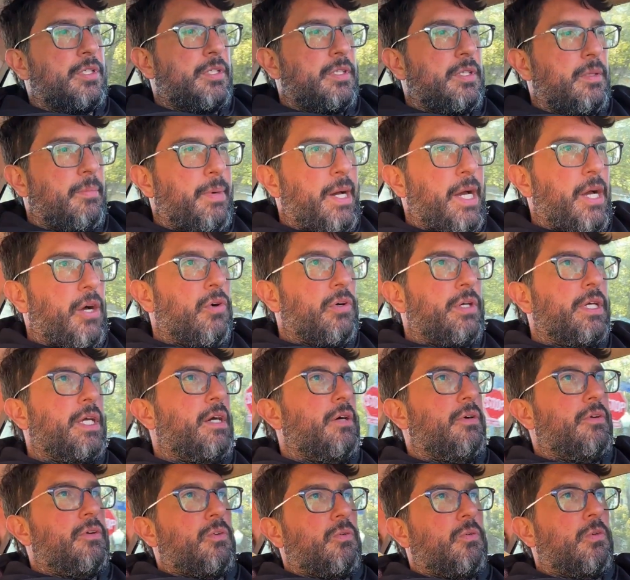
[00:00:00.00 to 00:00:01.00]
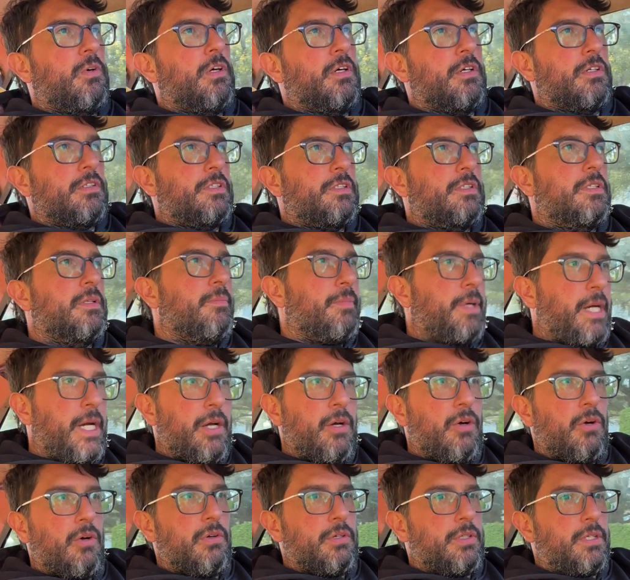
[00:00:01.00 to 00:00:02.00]
the mile counter works, the
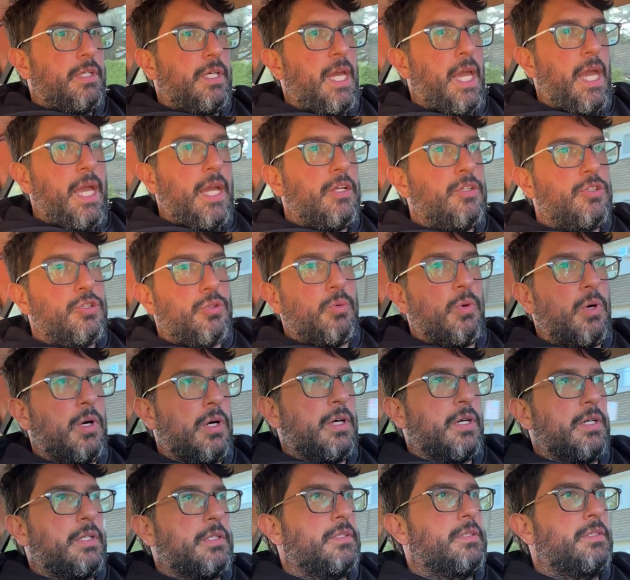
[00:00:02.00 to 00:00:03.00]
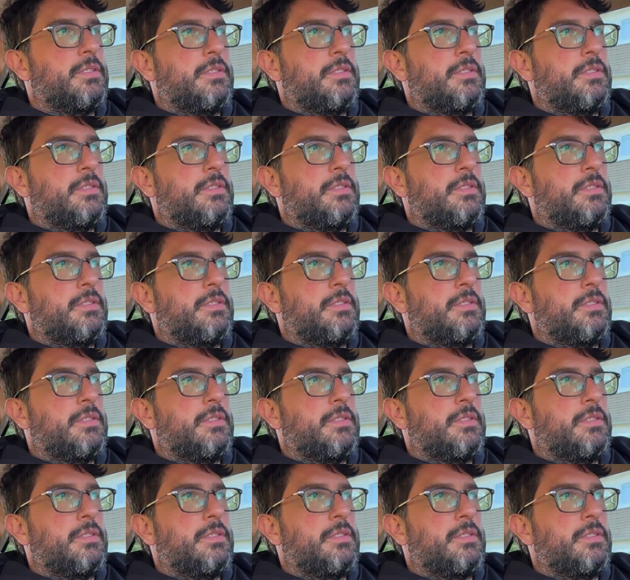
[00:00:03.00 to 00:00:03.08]
mile gauge works.